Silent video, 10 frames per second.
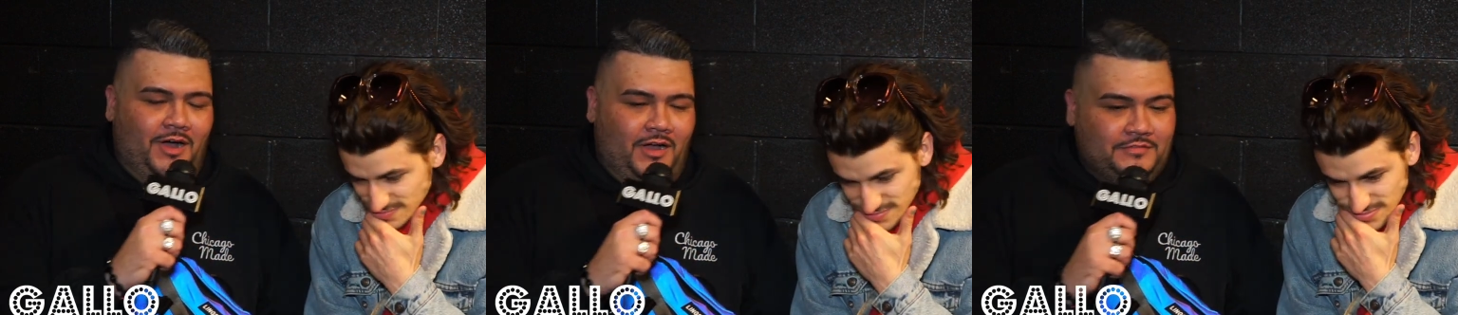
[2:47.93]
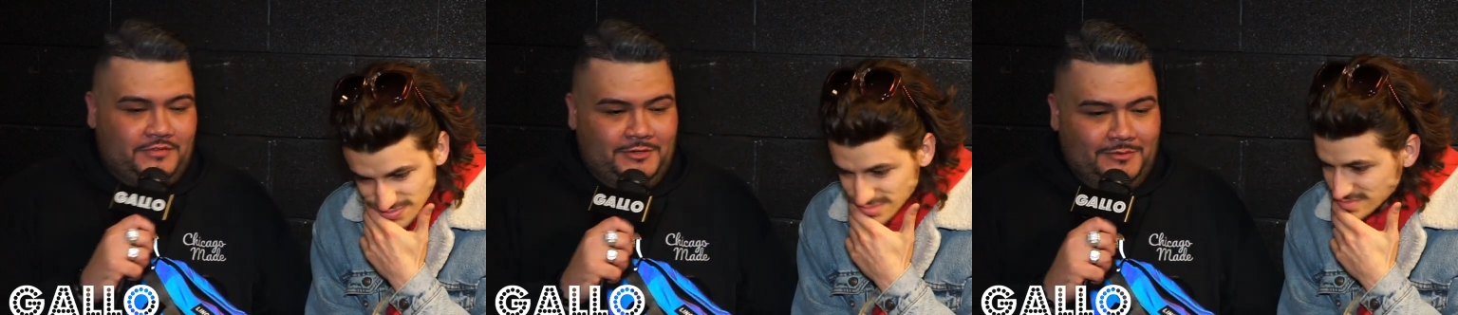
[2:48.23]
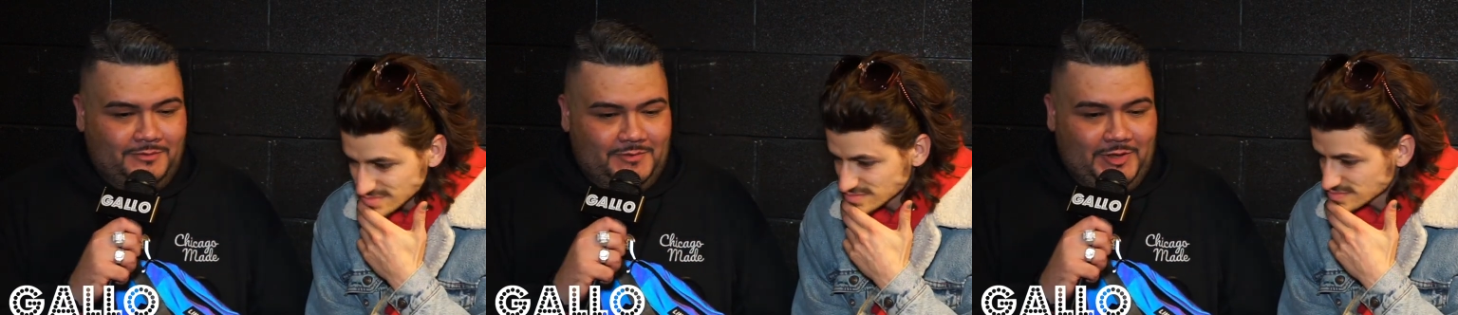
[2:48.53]

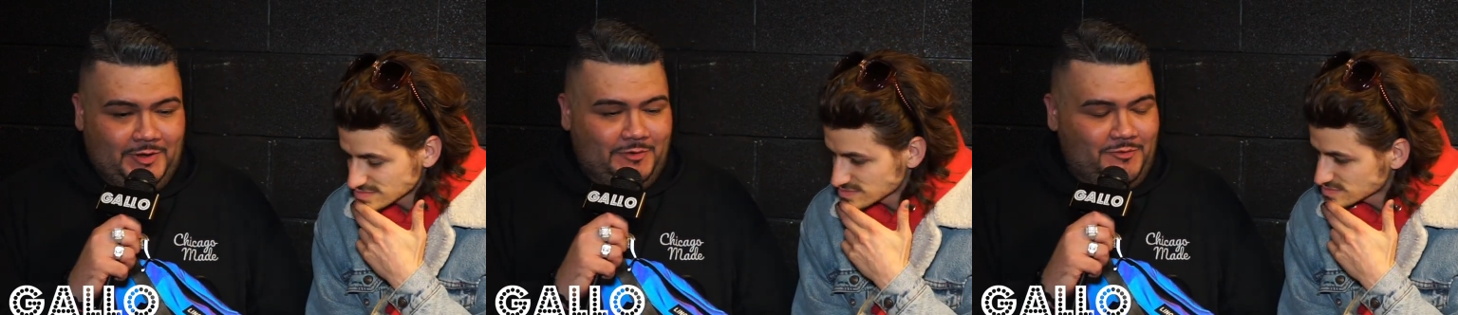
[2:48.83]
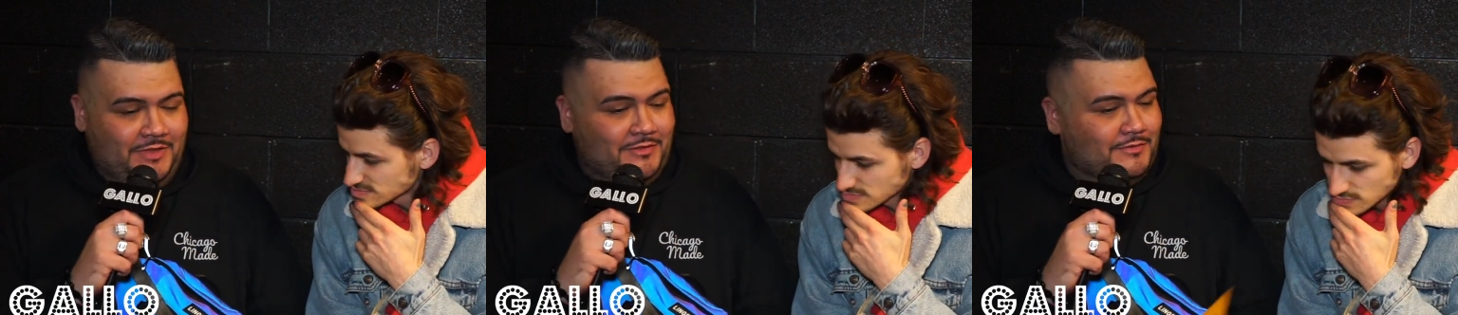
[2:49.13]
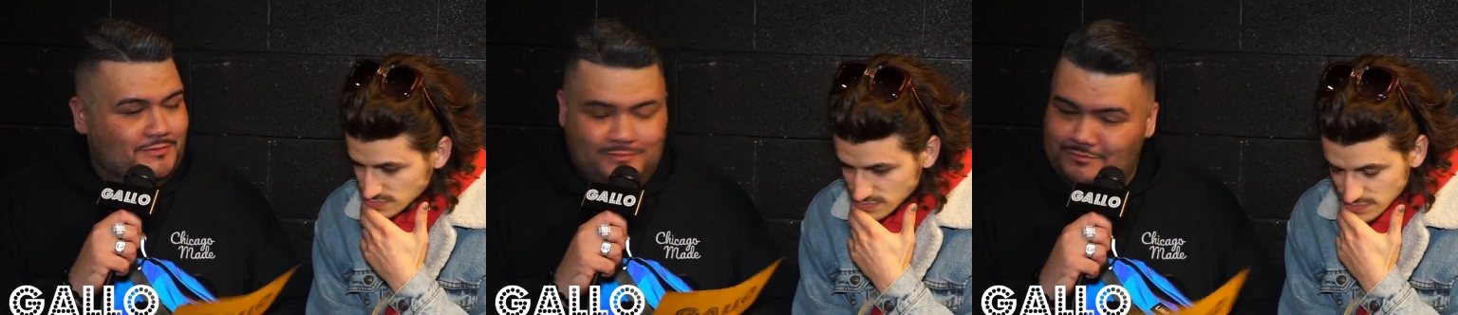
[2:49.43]
Speaker 1: also, you know, you're on the
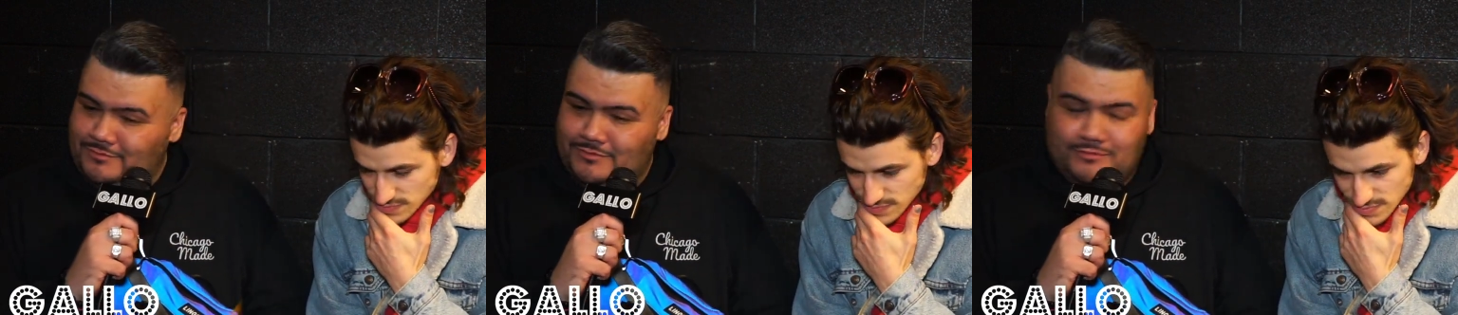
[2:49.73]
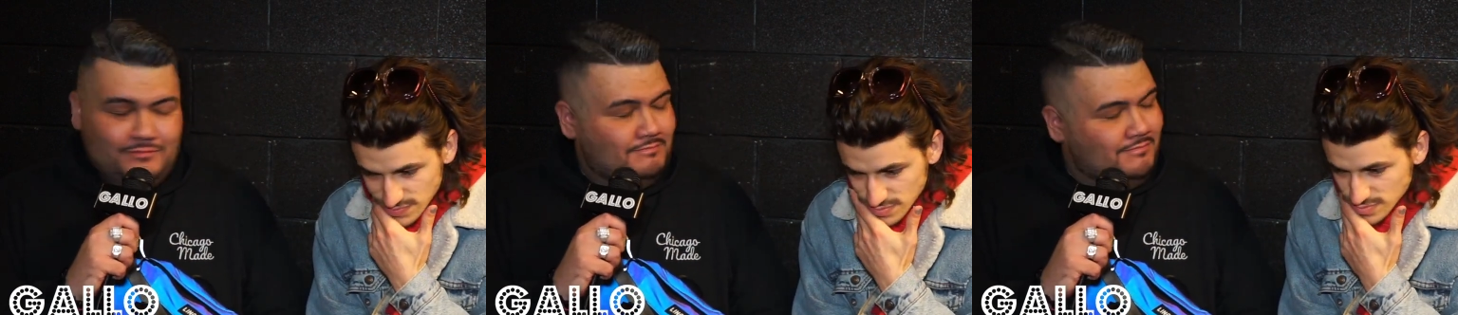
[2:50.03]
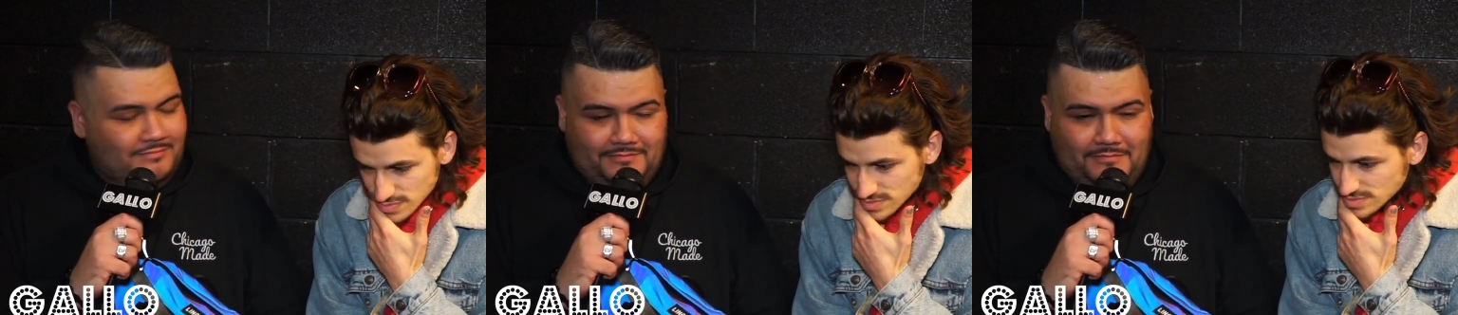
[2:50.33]

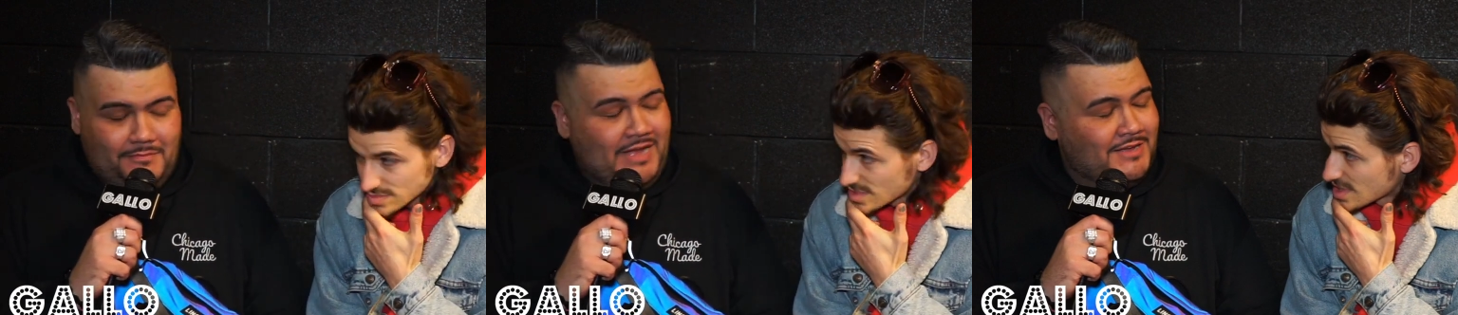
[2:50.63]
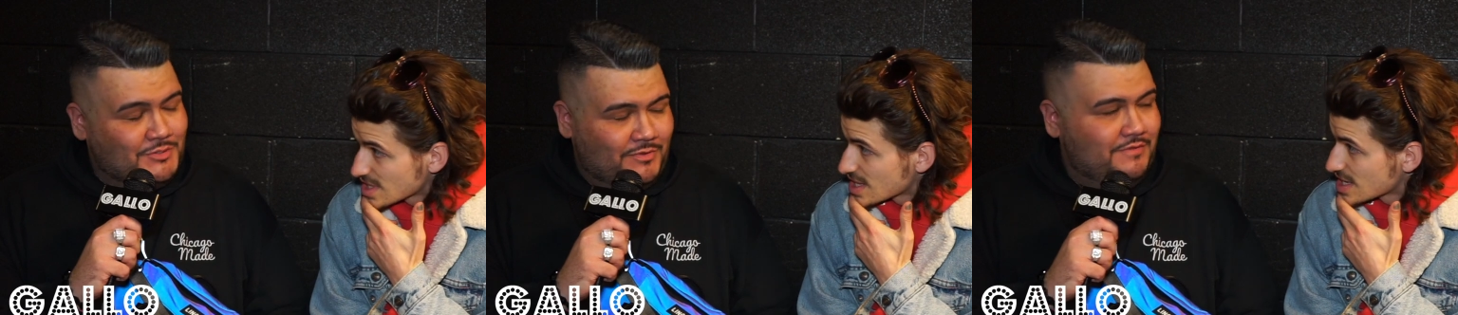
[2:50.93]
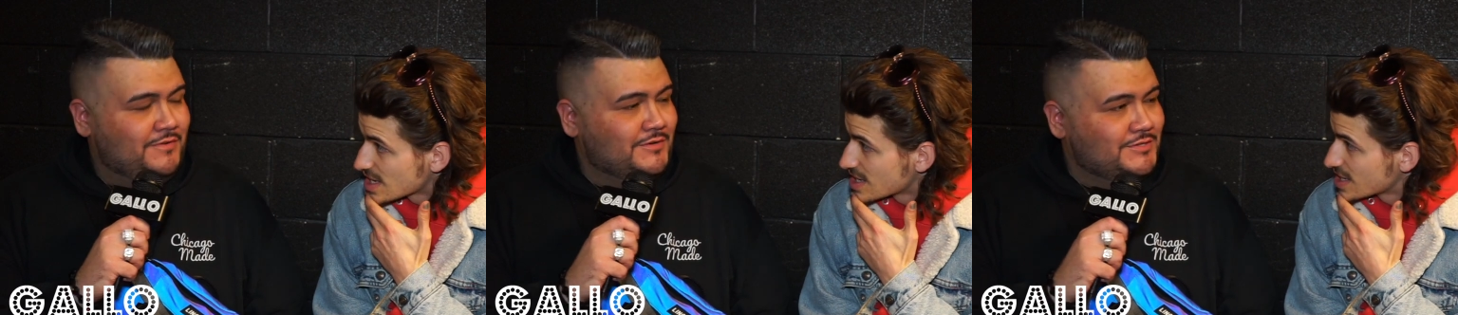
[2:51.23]
my
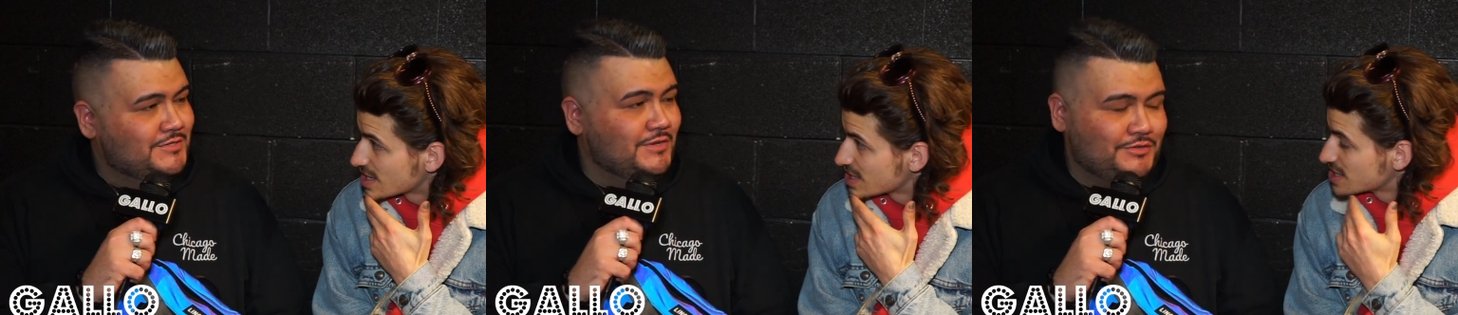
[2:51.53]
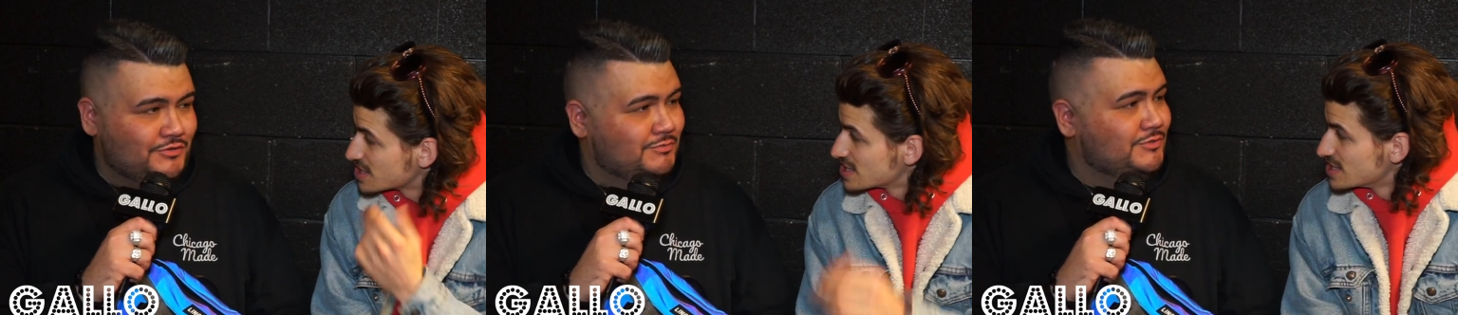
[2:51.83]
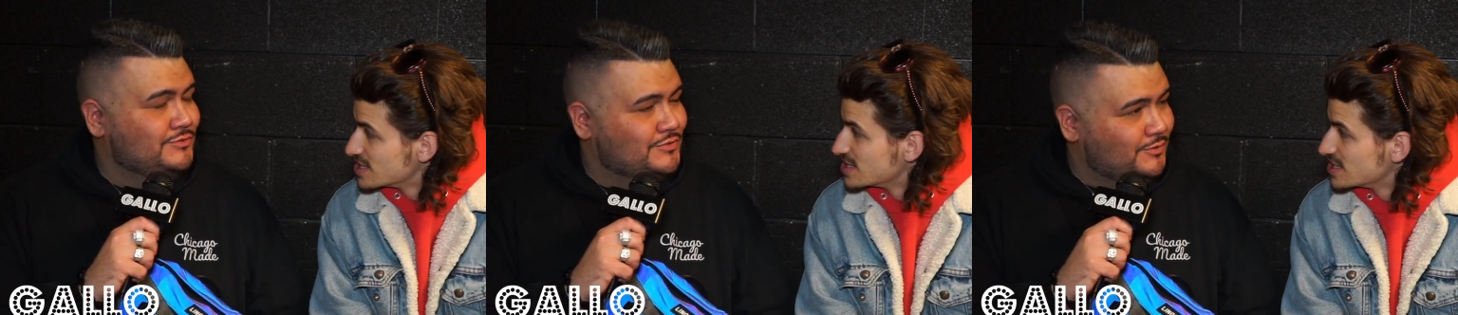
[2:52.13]
21st Century
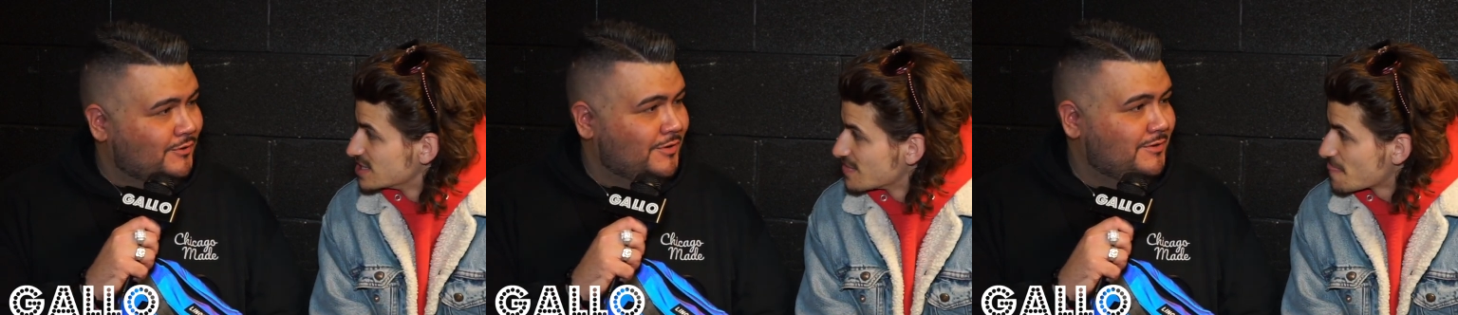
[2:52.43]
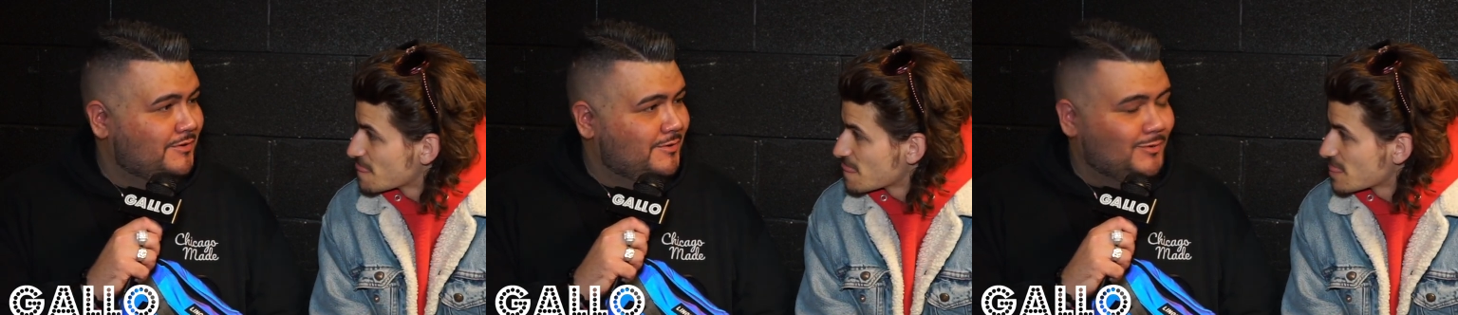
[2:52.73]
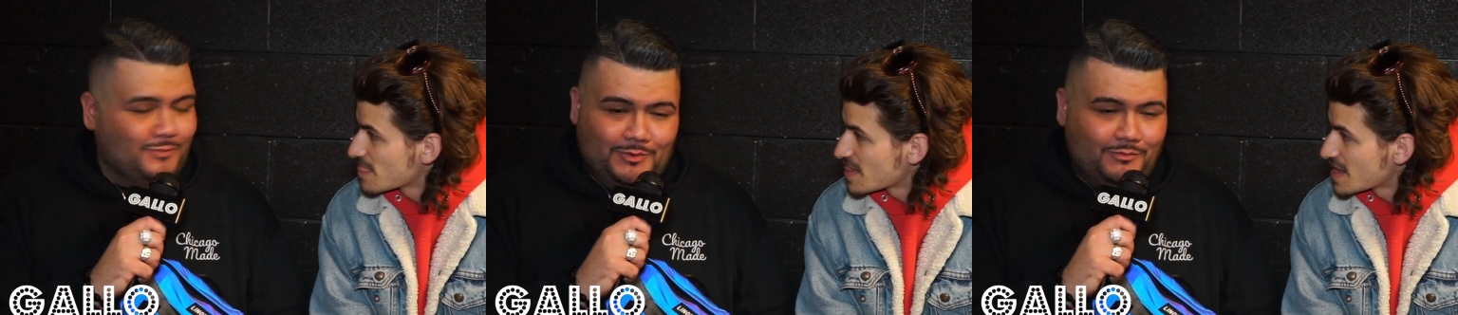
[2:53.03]
Blues tour with